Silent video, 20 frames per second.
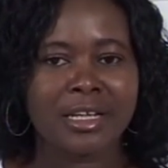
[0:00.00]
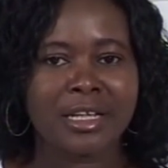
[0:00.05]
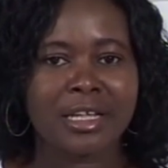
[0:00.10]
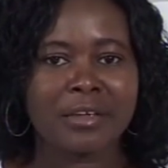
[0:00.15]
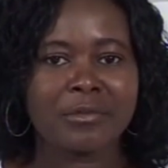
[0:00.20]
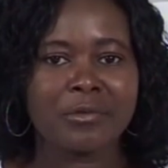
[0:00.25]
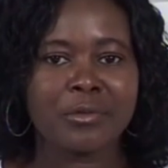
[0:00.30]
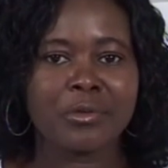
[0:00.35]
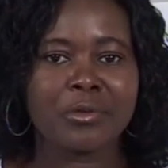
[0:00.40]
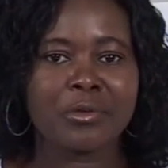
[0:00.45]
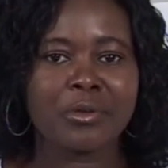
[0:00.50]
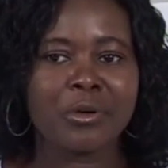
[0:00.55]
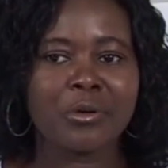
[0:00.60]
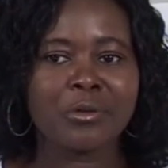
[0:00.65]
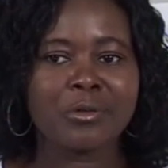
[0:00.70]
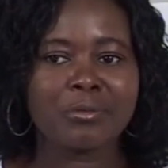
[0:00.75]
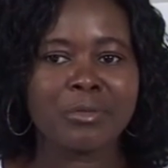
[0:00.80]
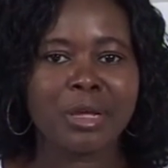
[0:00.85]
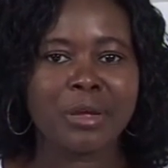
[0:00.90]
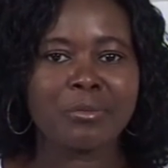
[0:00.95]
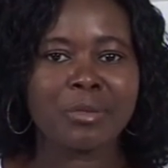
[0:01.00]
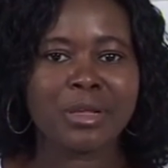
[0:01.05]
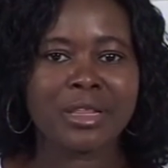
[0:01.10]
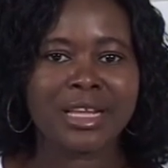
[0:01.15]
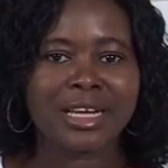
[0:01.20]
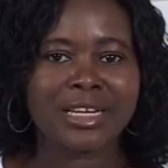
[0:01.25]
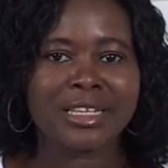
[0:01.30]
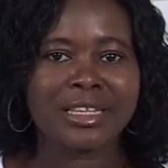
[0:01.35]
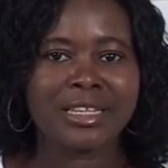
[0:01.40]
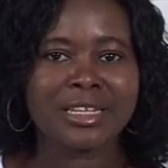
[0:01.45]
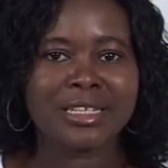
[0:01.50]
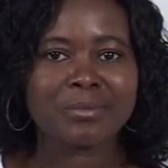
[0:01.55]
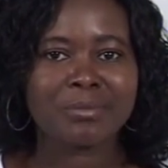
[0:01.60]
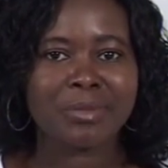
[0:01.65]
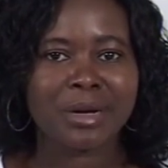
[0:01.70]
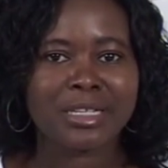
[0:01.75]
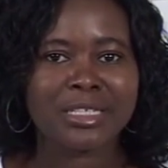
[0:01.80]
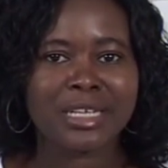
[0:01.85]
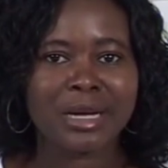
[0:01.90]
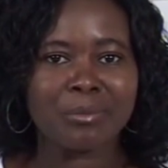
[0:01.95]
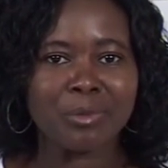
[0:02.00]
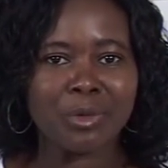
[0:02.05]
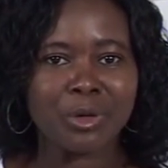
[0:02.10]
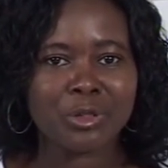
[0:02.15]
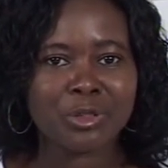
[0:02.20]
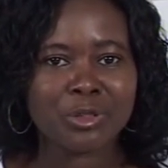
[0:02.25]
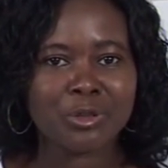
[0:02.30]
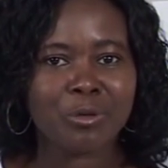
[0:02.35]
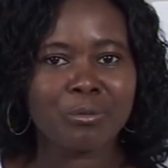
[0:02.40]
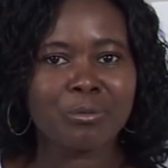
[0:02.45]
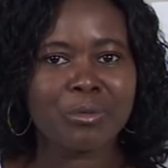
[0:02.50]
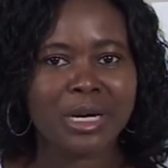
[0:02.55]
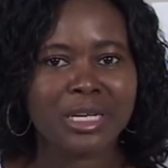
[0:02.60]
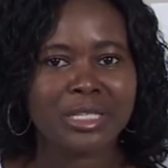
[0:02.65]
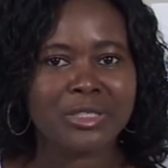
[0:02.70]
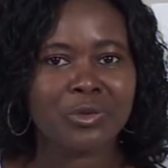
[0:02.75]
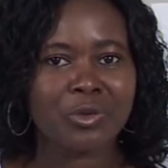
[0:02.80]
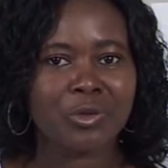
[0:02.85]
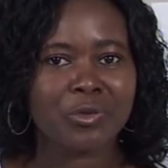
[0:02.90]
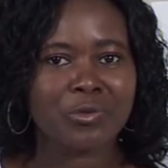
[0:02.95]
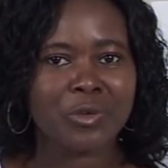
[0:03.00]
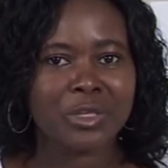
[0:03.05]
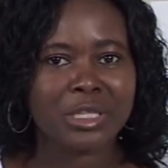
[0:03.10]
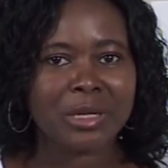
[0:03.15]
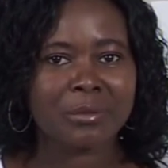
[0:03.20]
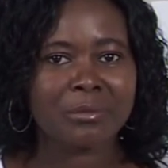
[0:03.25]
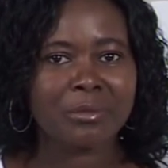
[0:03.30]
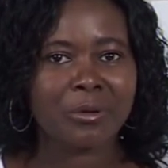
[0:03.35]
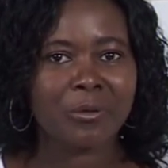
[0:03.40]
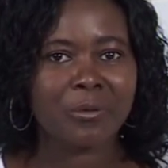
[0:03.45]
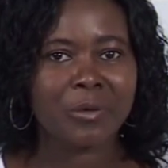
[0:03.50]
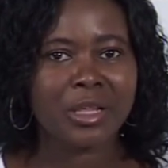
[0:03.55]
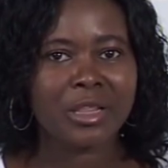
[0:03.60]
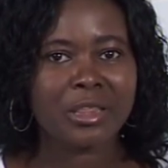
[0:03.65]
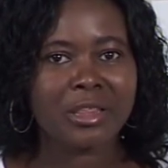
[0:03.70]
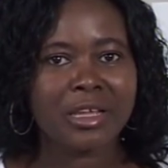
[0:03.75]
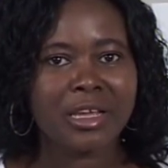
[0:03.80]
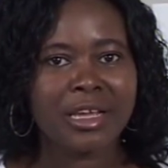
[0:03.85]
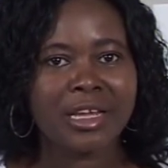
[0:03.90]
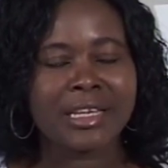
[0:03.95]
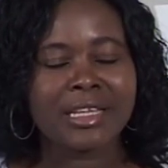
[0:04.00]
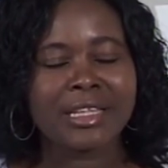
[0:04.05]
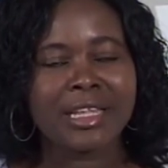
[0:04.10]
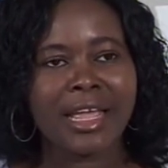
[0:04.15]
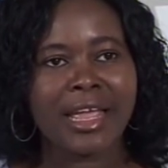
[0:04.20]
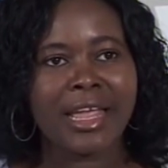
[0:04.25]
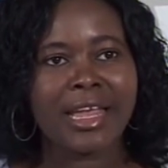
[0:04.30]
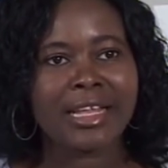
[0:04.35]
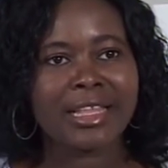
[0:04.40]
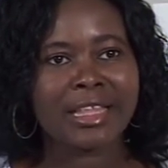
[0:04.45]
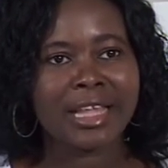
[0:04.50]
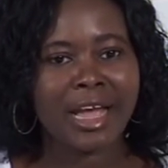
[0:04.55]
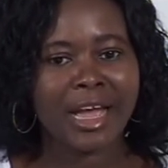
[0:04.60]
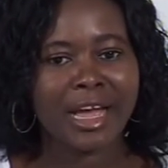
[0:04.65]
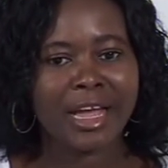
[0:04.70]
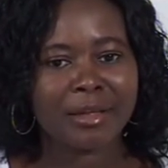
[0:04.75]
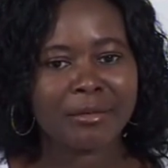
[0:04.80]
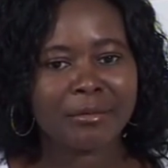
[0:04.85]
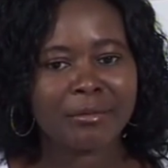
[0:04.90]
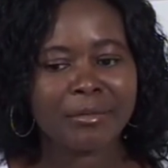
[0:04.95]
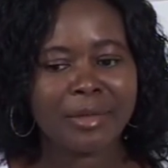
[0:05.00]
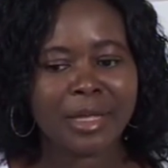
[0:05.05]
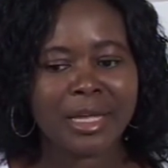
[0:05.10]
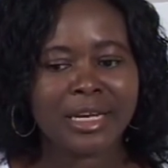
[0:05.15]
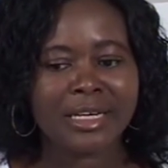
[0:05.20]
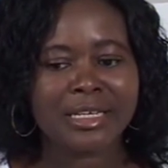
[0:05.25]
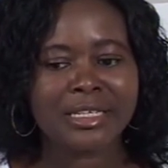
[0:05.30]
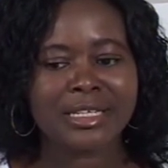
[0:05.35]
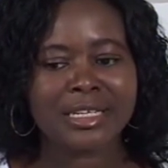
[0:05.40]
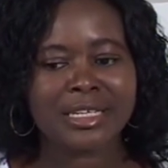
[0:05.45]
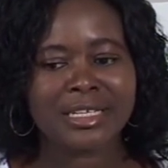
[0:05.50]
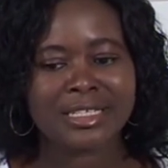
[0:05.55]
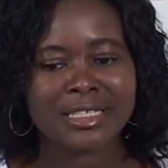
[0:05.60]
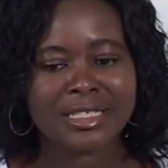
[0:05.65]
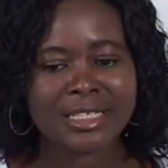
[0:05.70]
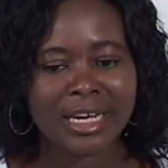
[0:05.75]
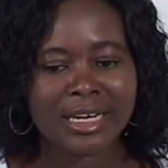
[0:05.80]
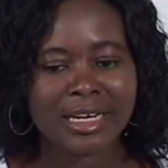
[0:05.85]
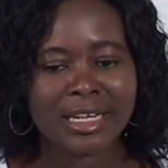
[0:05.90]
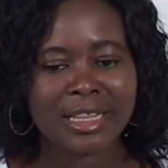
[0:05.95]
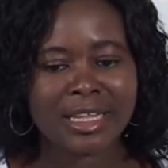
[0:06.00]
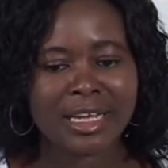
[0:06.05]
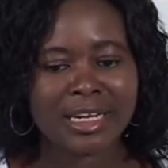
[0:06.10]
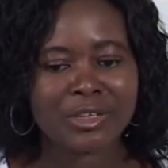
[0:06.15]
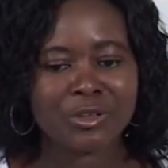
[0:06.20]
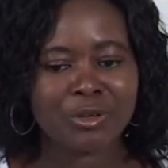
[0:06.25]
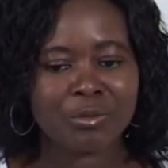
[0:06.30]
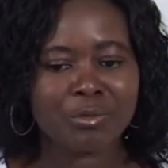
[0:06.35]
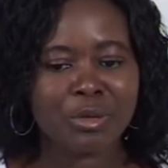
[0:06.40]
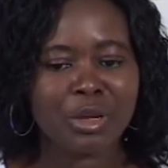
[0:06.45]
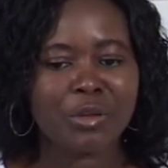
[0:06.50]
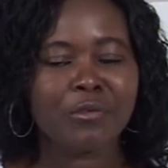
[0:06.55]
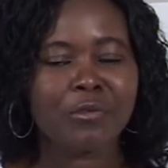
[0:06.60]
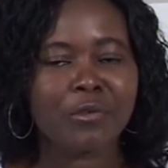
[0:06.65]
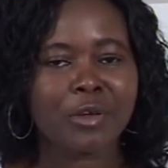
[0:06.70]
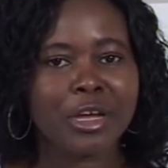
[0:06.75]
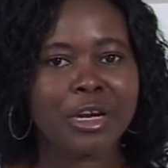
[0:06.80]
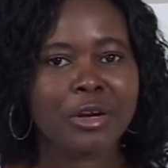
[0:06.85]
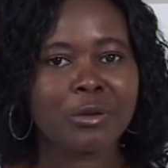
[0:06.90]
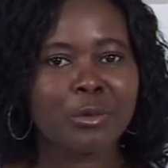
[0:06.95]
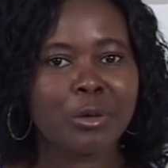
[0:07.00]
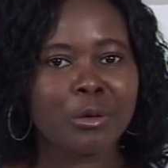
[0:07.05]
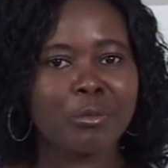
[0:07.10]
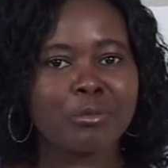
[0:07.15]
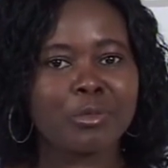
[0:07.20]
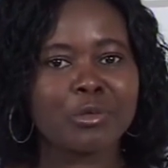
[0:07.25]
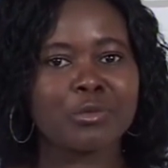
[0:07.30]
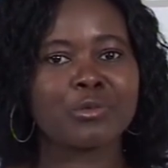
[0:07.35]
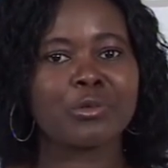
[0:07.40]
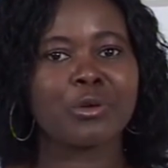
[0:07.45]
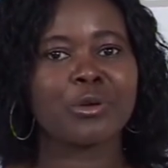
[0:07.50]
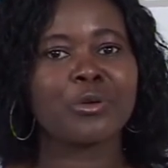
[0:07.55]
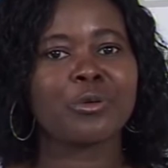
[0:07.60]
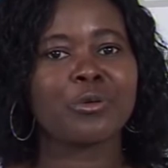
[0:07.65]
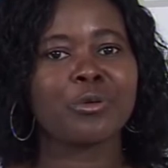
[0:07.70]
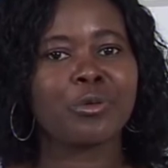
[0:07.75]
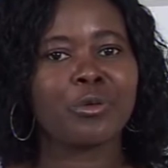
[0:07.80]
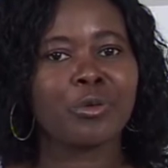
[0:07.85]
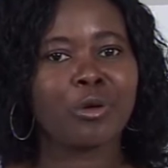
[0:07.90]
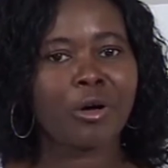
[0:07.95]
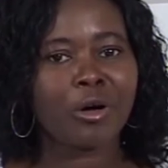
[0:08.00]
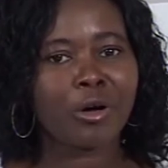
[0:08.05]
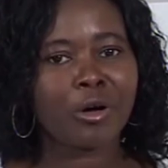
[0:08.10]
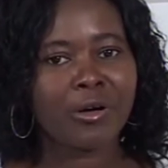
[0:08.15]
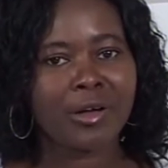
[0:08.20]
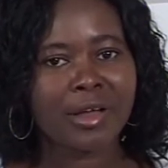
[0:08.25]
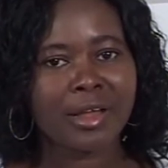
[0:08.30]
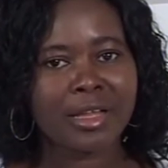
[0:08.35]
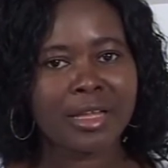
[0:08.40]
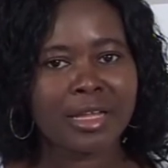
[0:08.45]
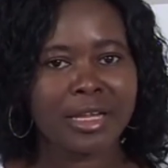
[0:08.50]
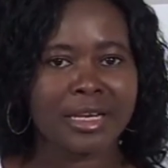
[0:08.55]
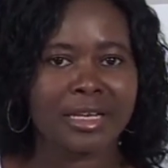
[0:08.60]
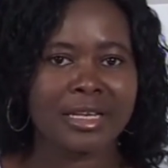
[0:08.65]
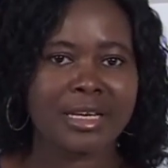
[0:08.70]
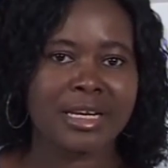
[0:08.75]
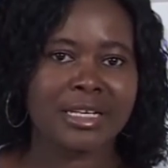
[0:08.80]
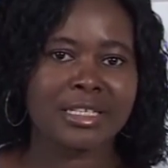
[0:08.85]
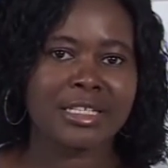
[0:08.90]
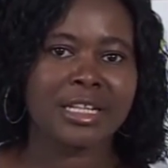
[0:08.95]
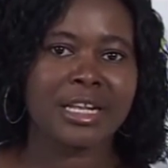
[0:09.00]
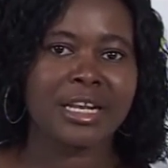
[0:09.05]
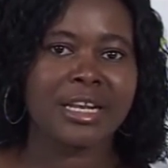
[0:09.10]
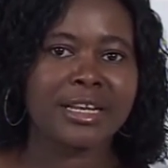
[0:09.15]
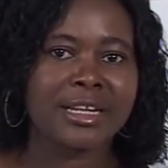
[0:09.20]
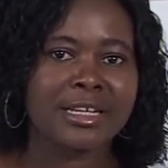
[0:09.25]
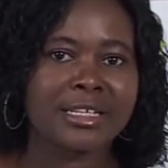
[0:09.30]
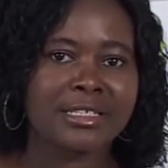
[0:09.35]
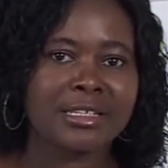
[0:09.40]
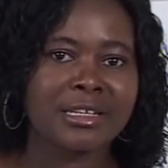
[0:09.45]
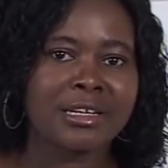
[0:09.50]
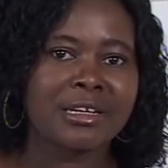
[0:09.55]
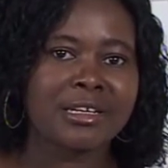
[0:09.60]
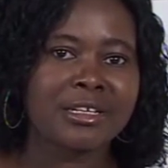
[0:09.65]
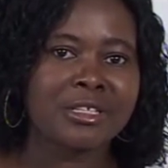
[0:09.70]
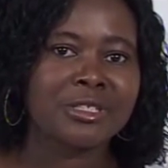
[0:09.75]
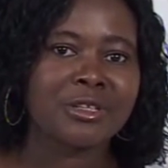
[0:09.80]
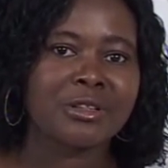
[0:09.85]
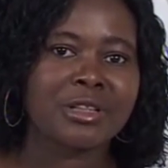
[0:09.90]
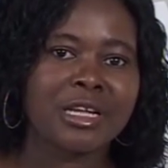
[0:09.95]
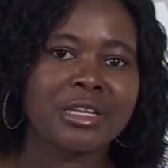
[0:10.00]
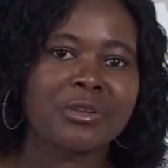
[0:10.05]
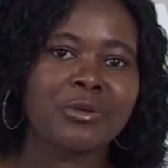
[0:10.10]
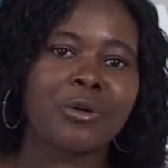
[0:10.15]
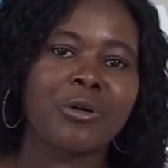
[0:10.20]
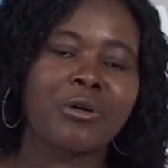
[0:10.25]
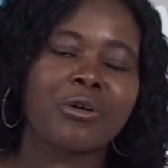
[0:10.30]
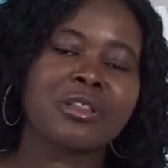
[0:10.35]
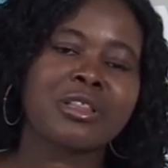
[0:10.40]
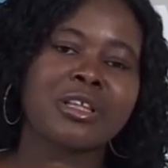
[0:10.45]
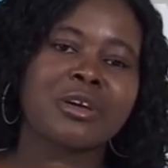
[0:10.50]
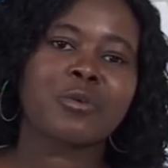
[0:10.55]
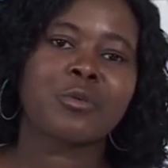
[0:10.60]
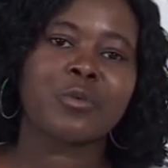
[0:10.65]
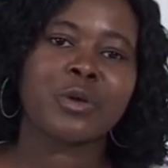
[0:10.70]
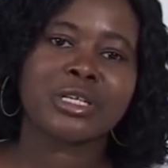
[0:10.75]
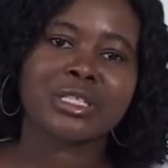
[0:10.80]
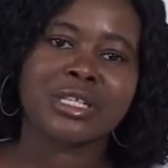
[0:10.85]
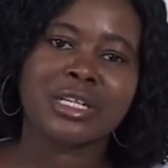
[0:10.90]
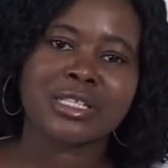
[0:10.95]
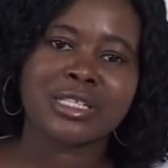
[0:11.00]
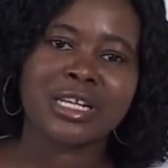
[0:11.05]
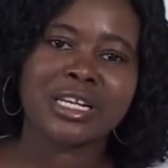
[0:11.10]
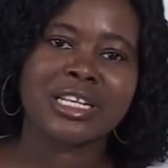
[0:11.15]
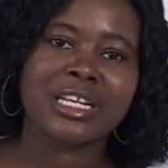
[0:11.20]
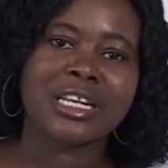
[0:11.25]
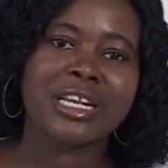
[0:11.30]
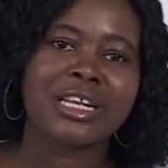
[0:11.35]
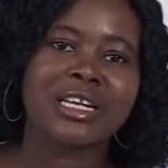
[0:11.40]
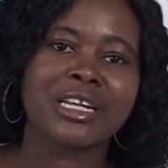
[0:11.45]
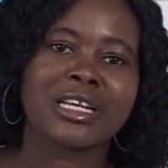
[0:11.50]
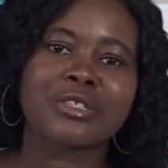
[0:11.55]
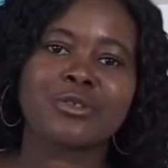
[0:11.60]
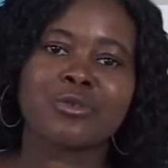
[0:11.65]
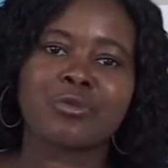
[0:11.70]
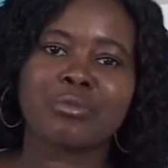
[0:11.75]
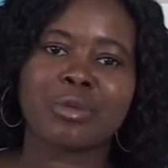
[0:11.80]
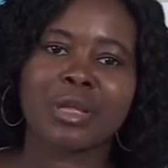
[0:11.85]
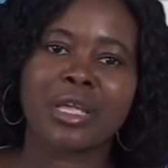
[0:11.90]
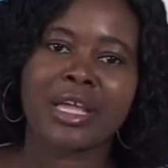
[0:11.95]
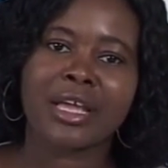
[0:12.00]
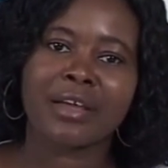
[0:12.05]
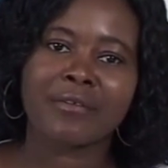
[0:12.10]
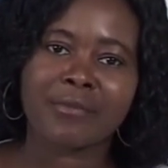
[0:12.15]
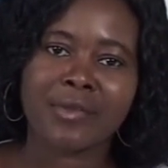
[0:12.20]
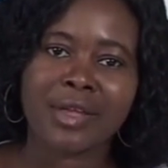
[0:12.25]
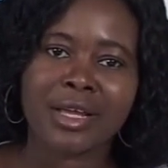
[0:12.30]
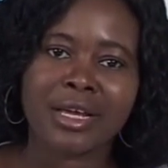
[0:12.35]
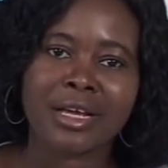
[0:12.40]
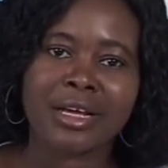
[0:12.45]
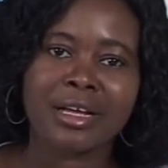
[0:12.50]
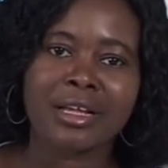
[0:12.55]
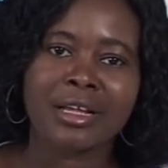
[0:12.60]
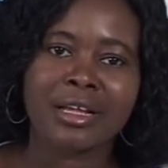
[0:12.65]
If you know maybe that this part I'm not so much comfortable with, take time and study that topic very well before you go and teach the learners, so that all the questions that learners will be having,